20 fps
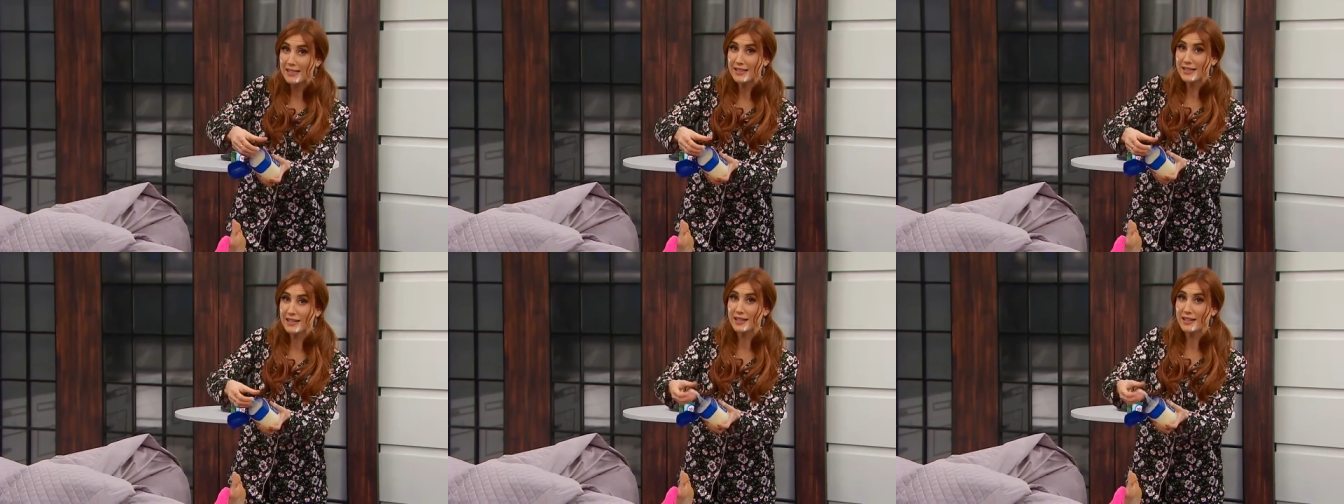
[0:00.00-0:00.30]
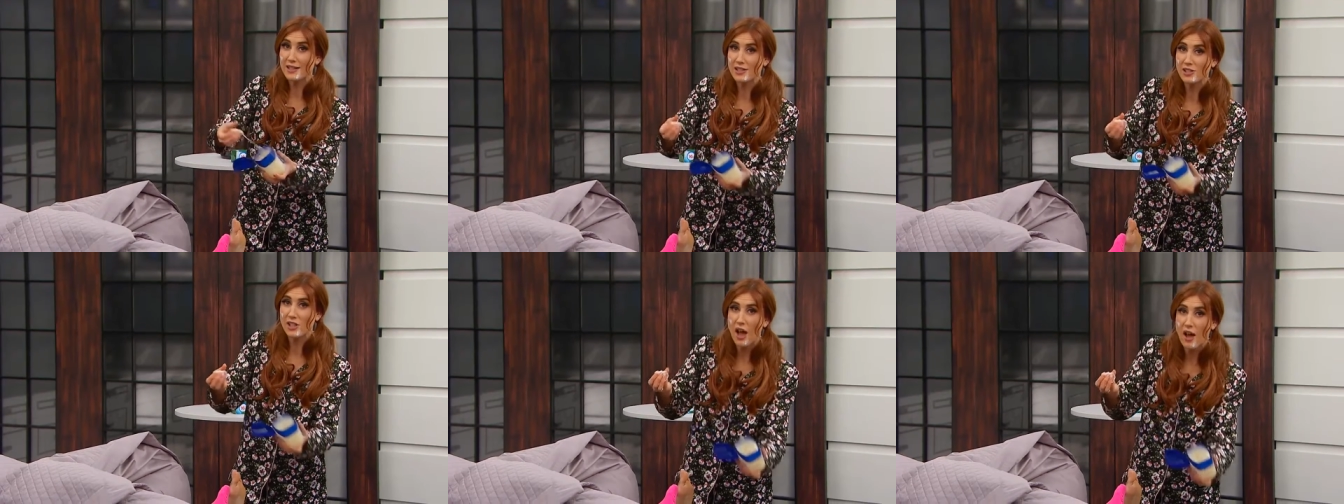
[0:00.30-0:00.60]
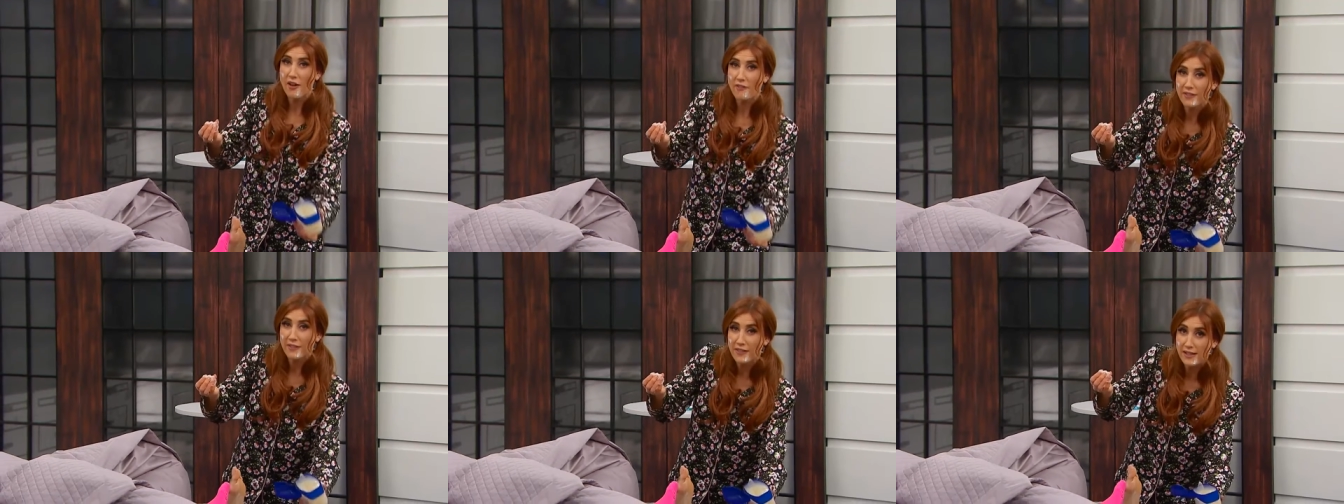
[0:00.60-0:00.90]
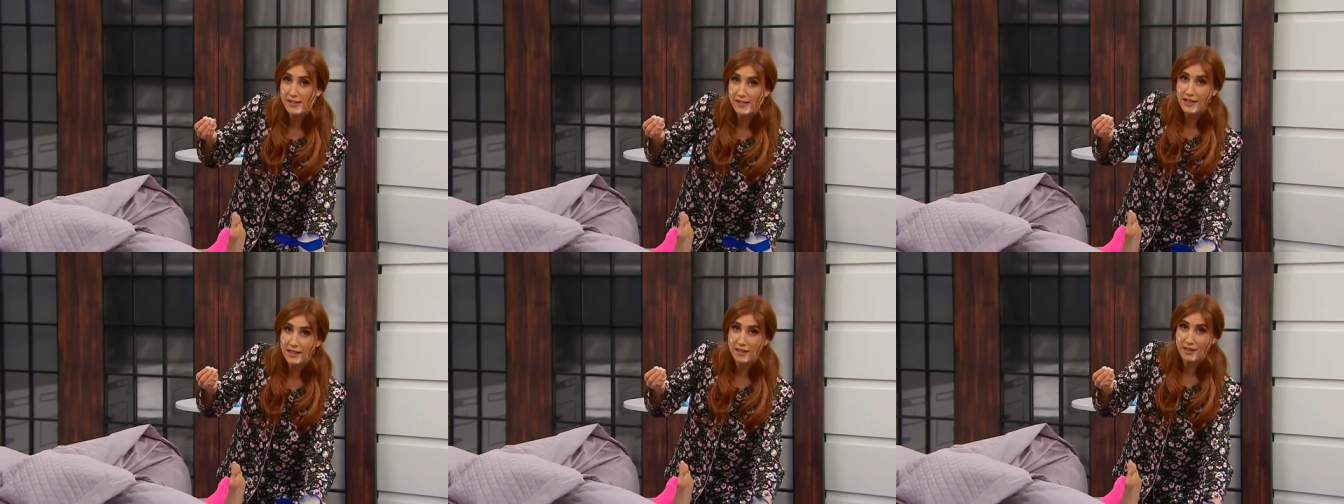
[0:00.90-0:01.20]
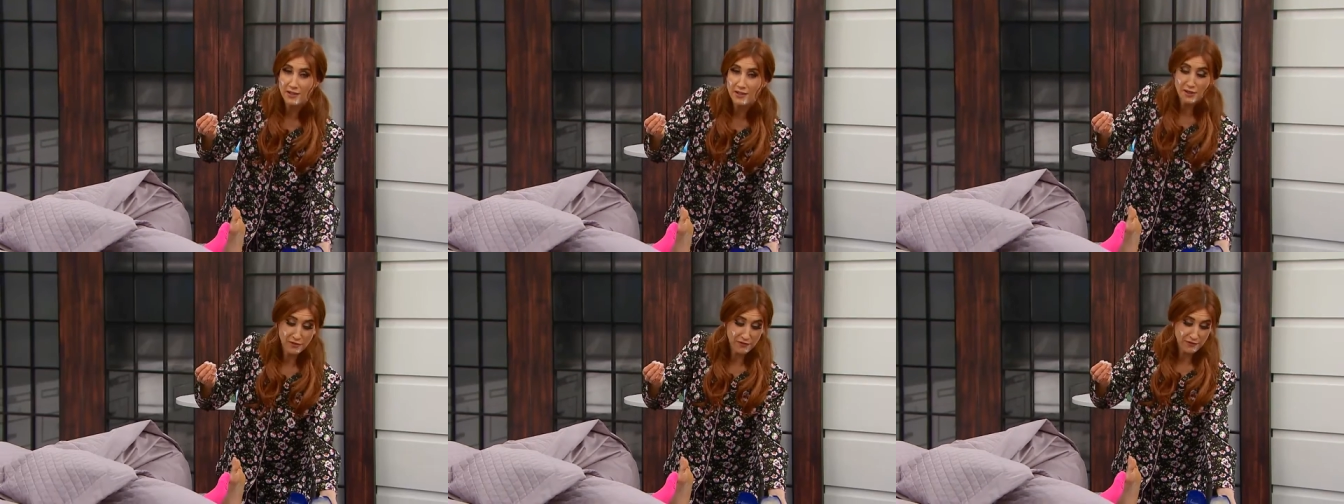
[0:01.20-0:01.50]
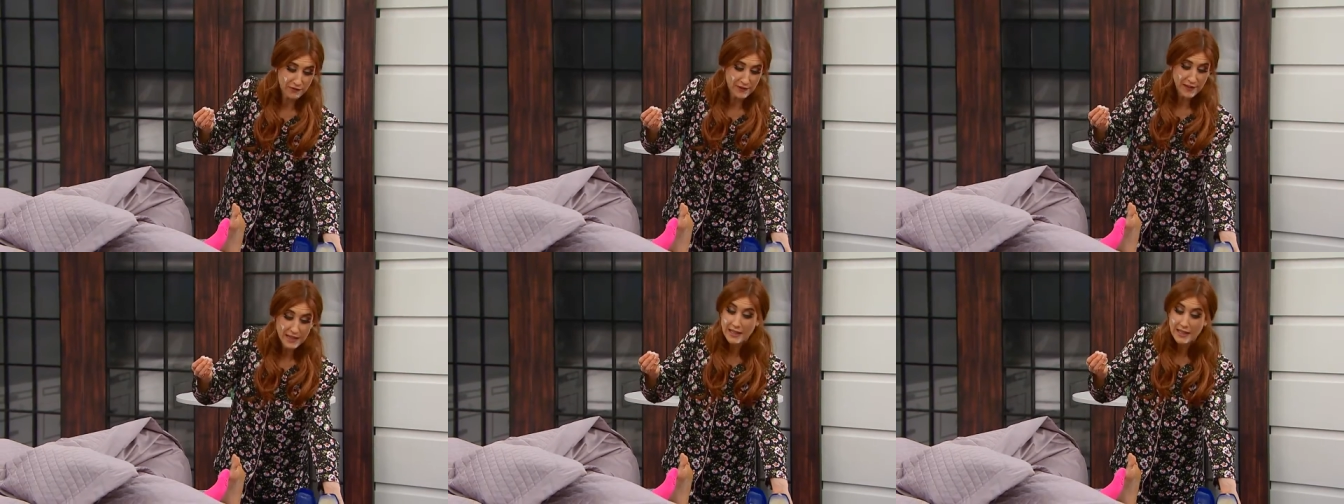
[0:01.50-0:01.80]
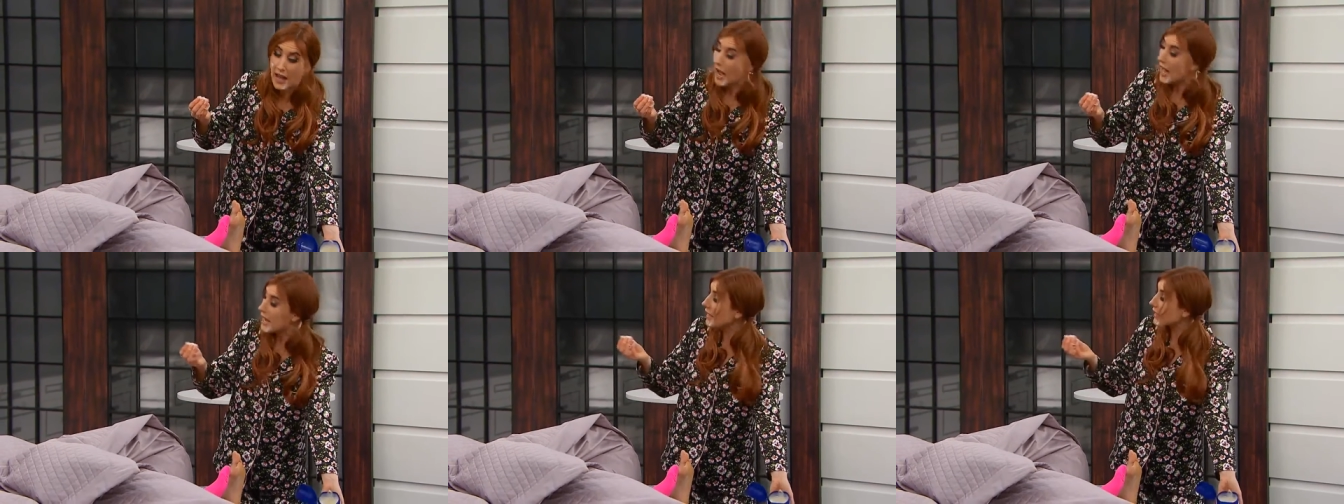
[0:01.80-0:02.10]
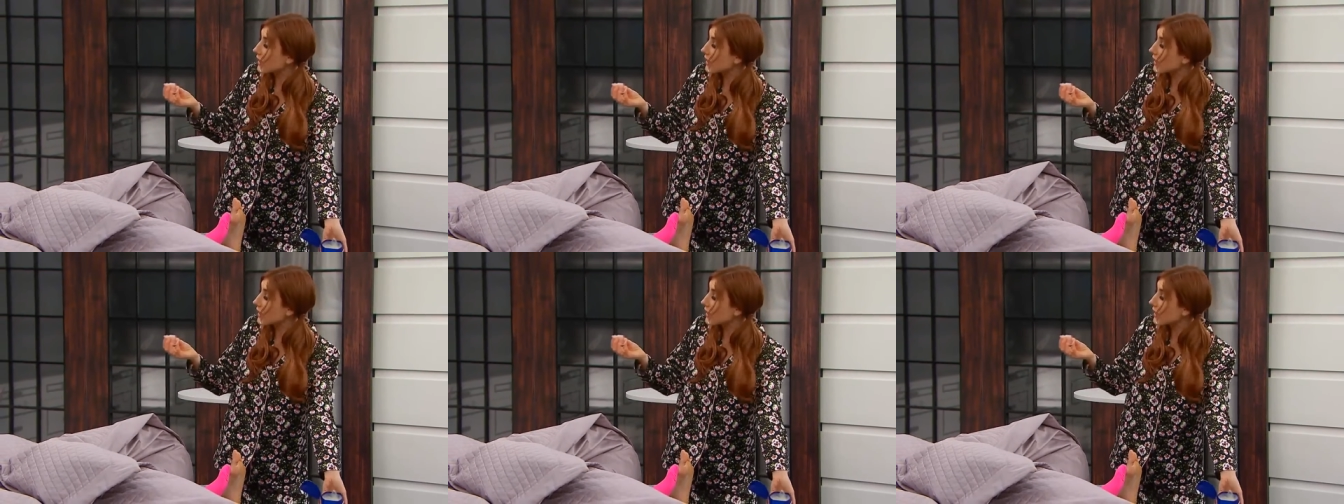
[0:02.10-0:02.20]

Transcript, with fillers: It's gonna soften the skin on your feet. And